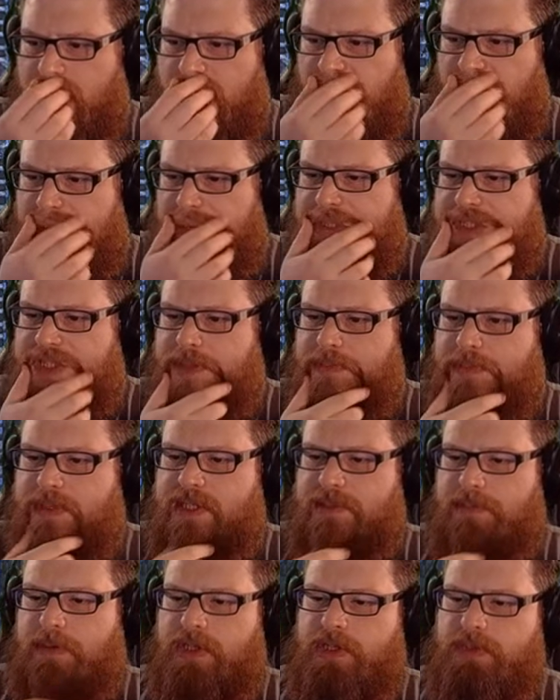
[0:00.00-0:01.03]
With shipping, is
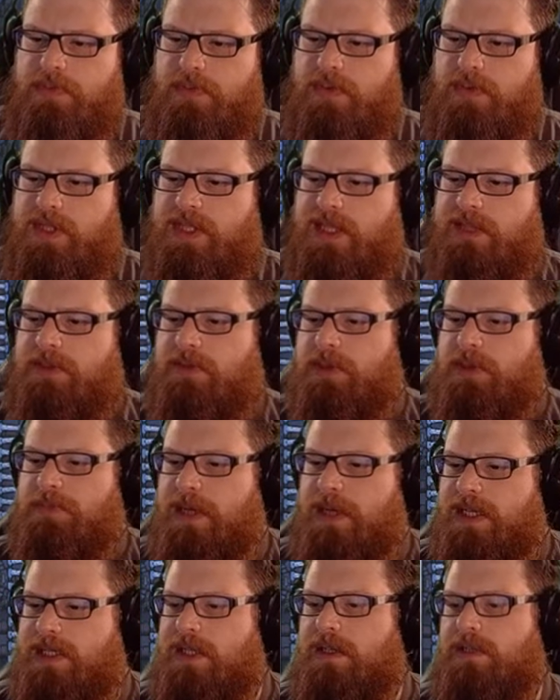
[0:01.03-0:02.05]
it possible to save some
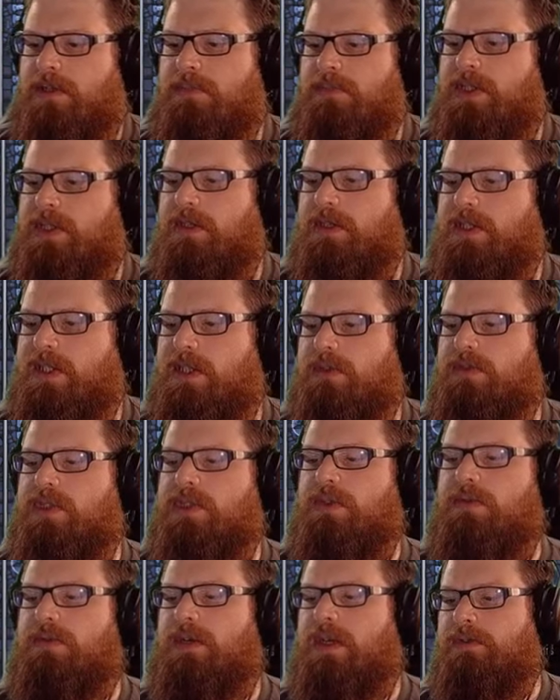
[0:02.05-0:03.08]
space and dump solid
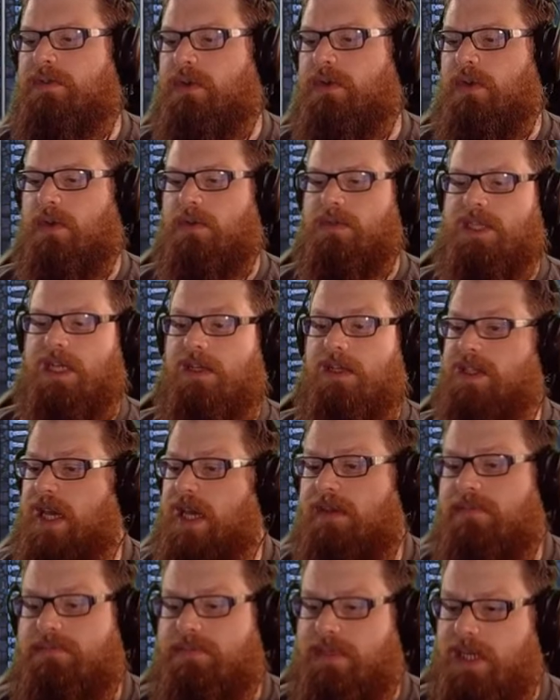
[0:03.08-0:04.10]
CO2 in a few cold tiles?
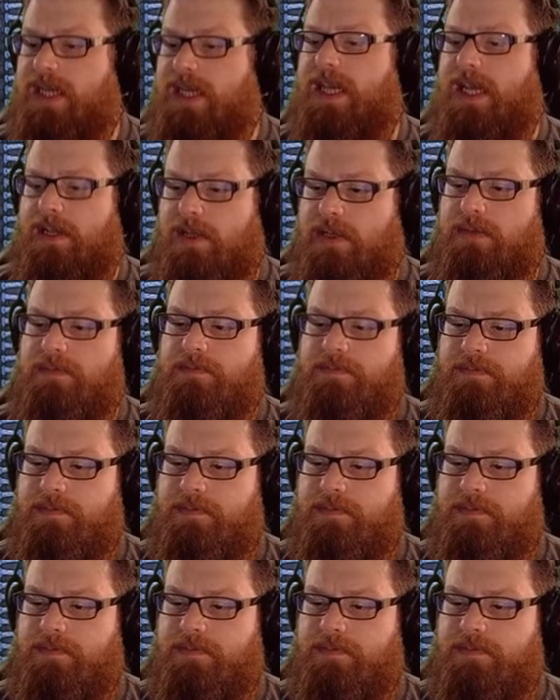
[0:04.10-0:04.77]
Yeah, you can do.